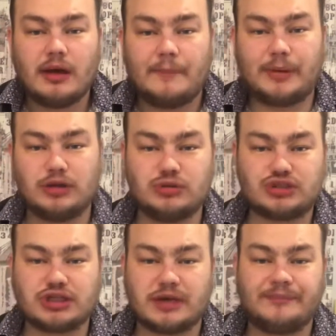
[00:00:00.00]

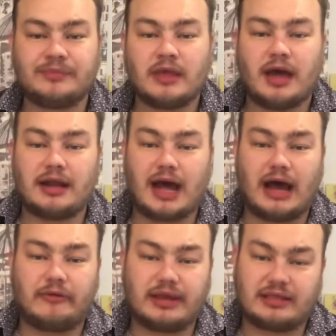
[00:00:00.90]
pollution and
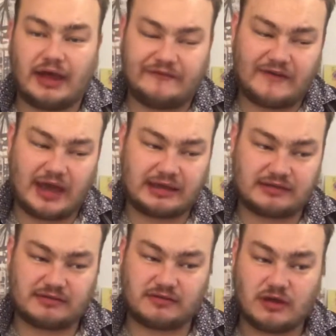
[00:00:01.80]
how it
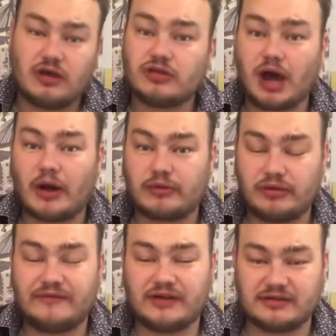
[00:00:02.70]
affects our
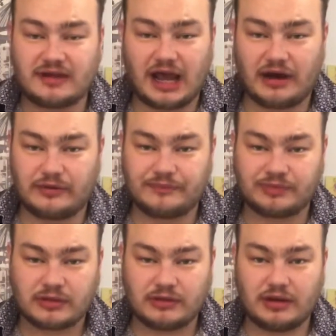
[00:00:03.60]
rivers and how
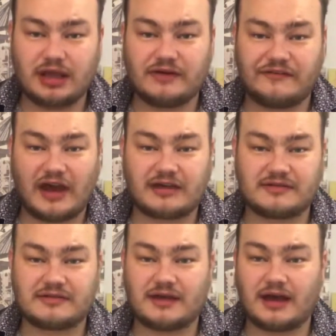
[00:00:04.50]
it affects